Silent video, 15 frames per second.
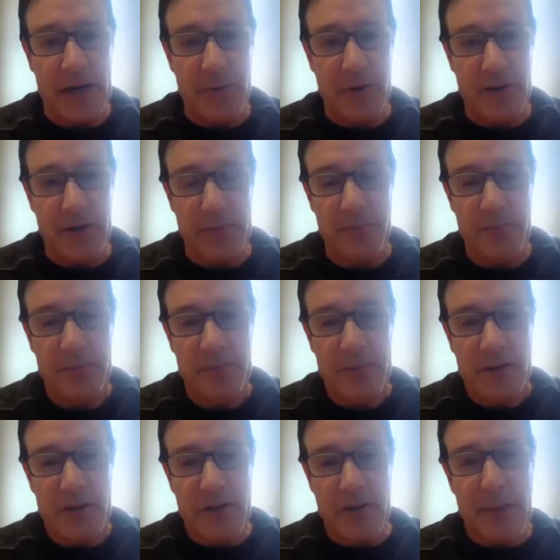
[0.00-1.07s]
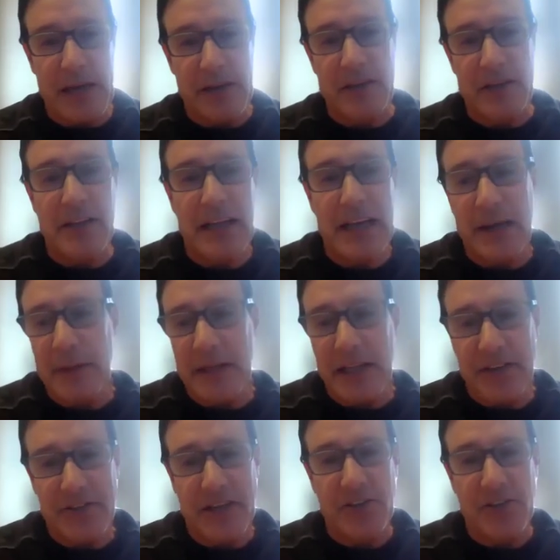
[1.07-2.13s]
Where you make the claim and they
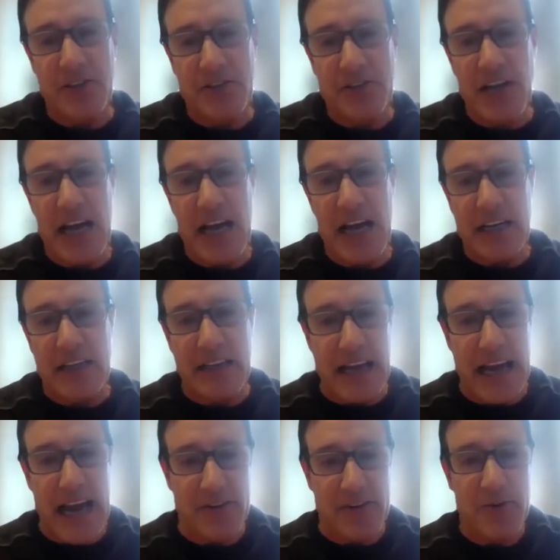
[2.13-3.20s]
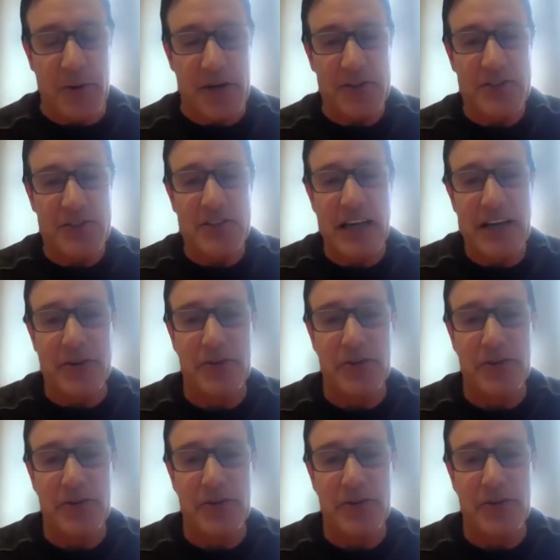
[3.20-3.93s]
send you the check and then they ask questions later.